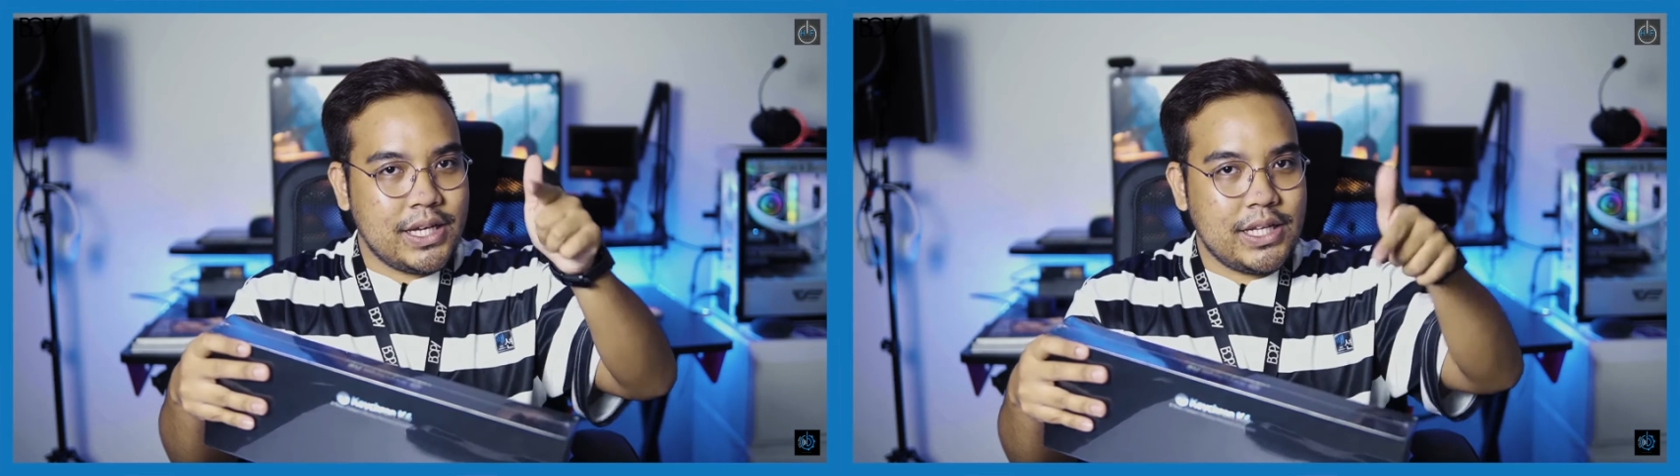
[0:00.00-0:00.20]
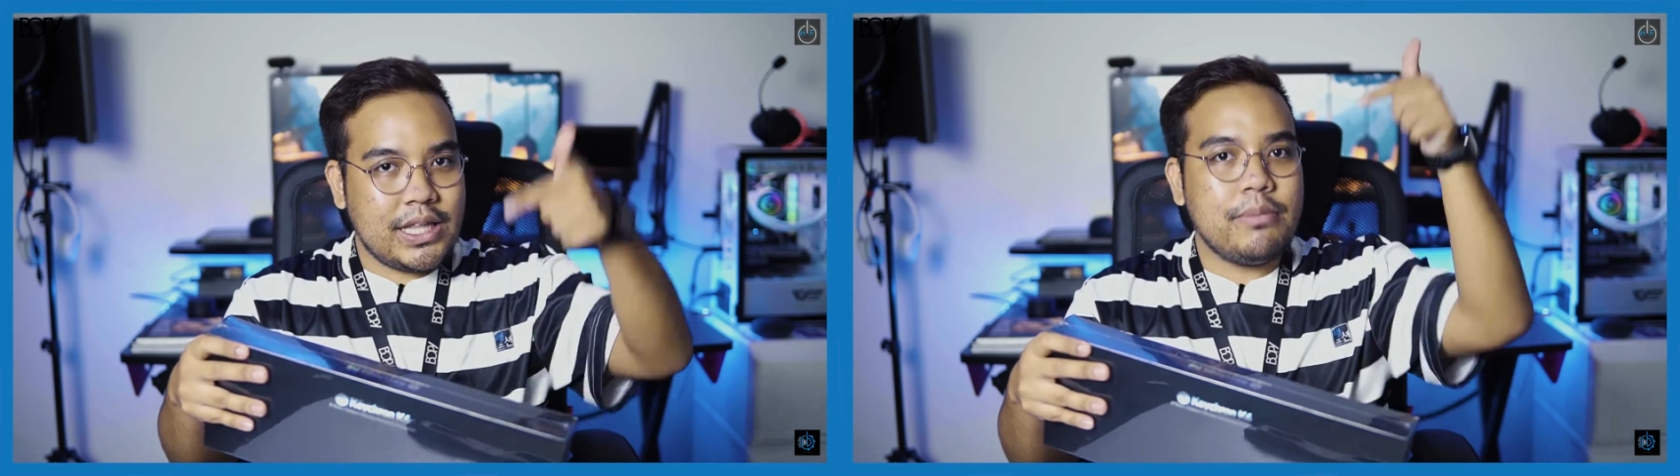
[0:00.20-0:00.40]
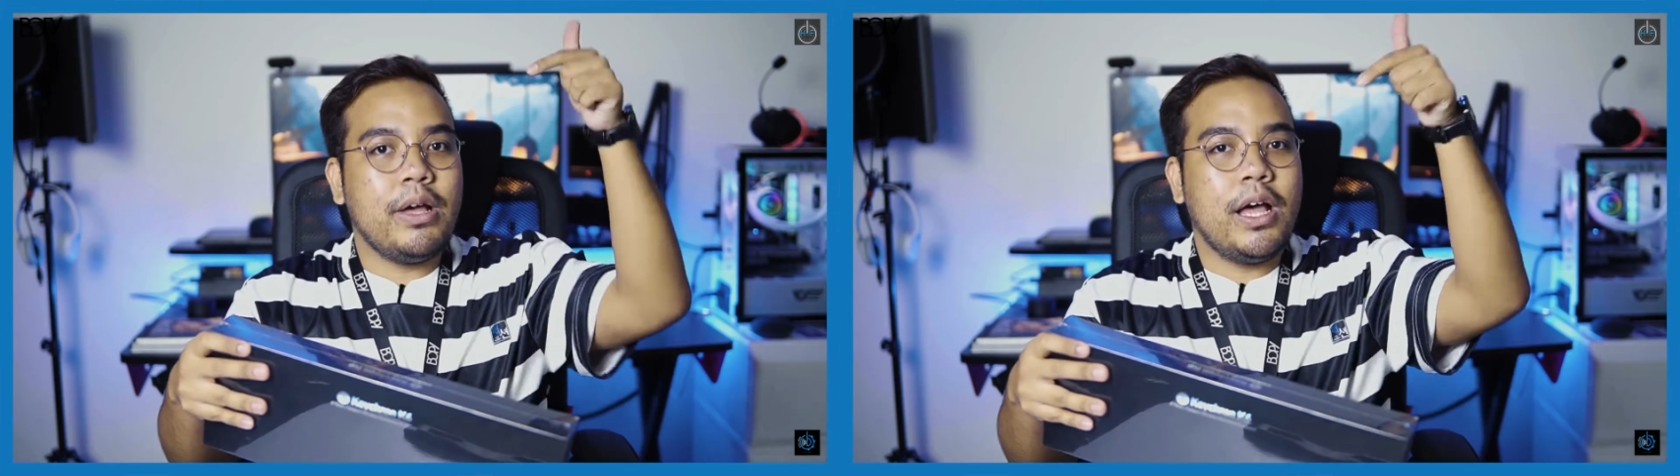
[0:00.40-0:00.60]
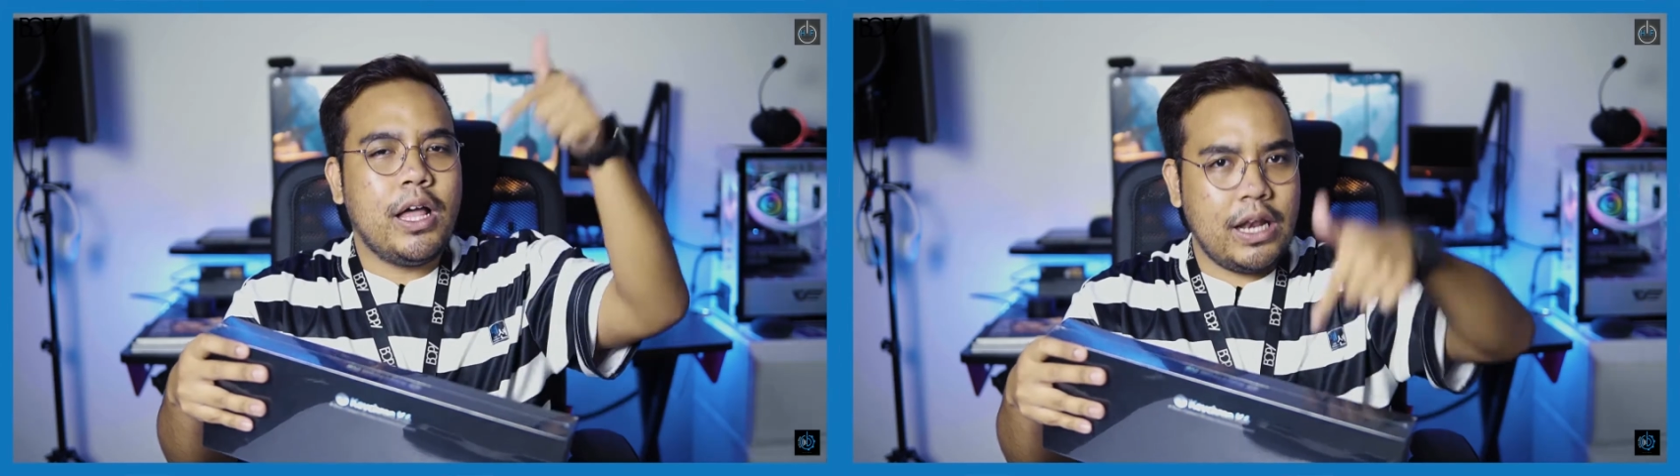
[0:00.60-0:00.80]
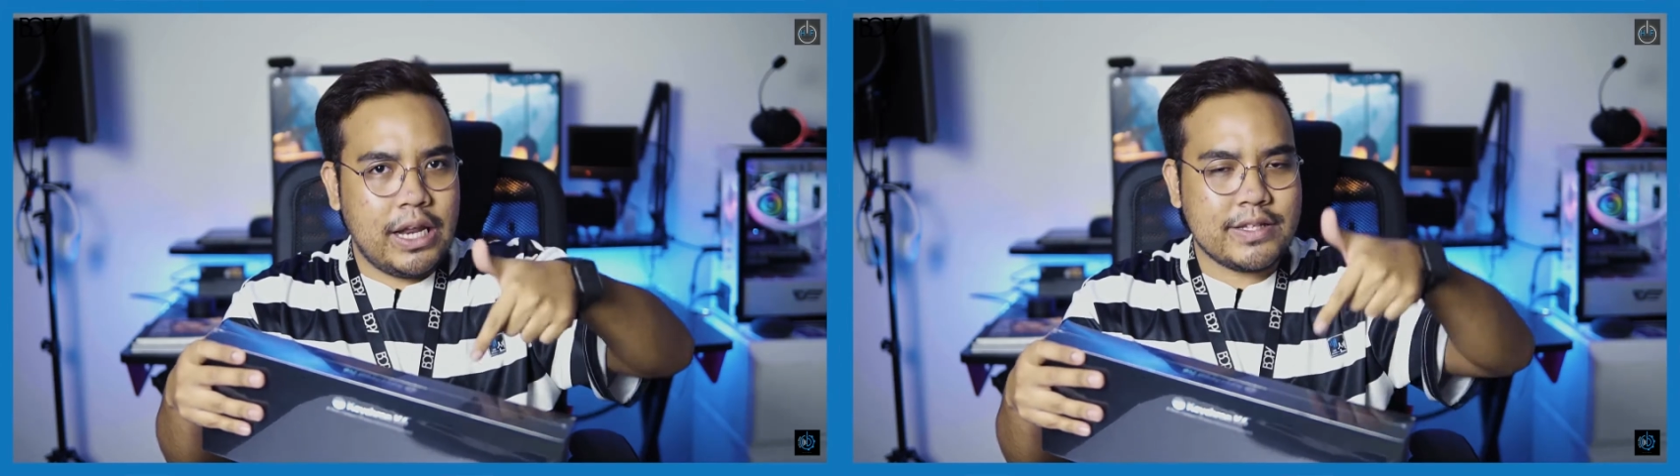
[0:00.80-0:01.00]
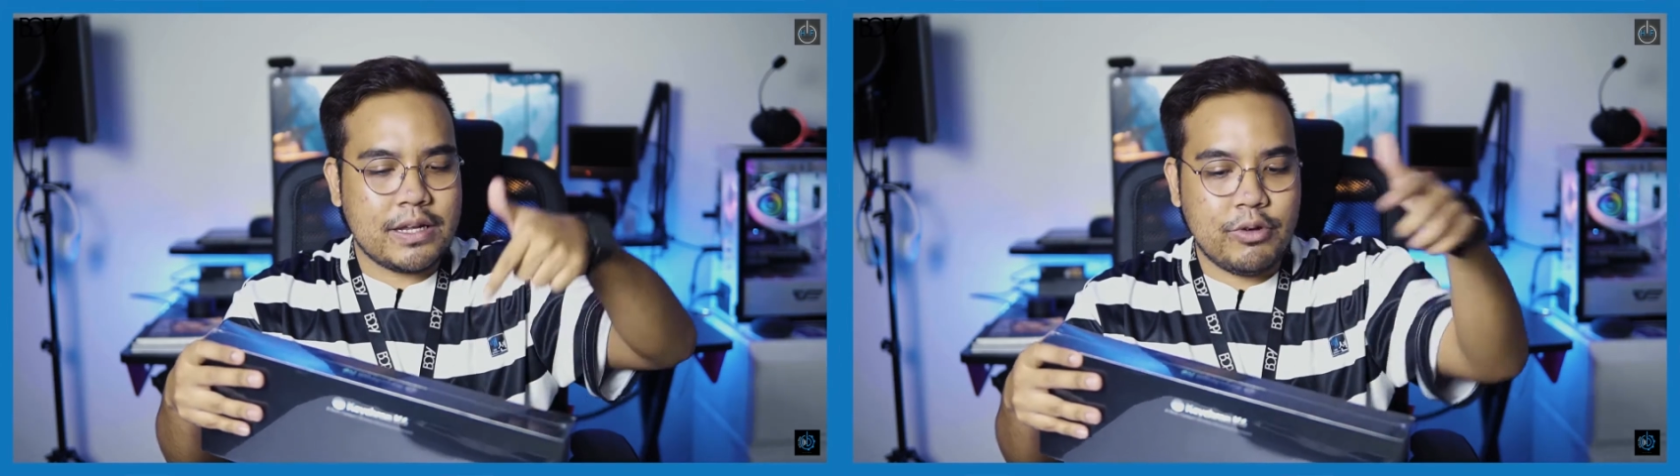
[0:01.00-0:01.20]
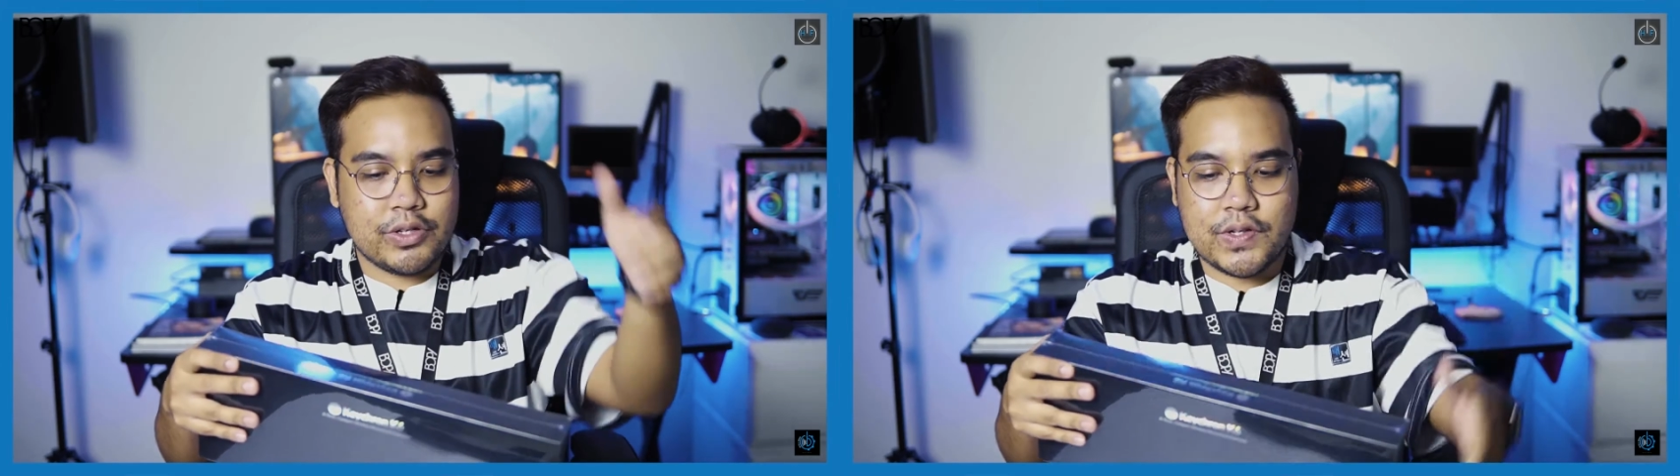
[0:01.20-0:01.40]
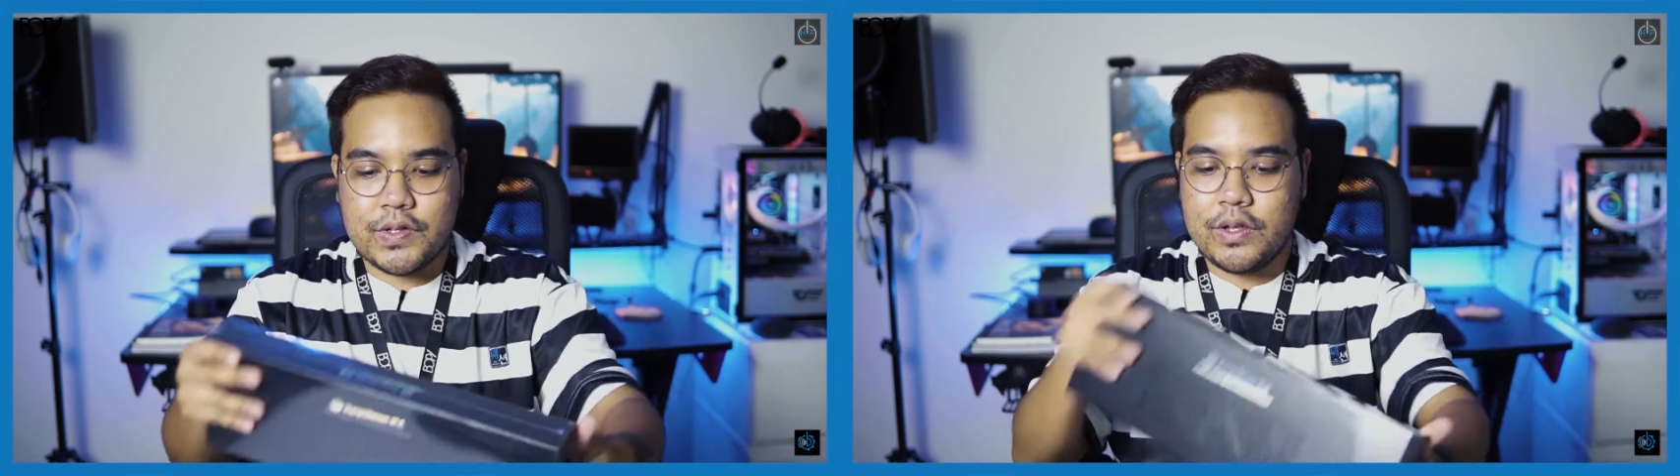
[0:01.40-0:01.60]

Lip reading: any time, let's unbox this.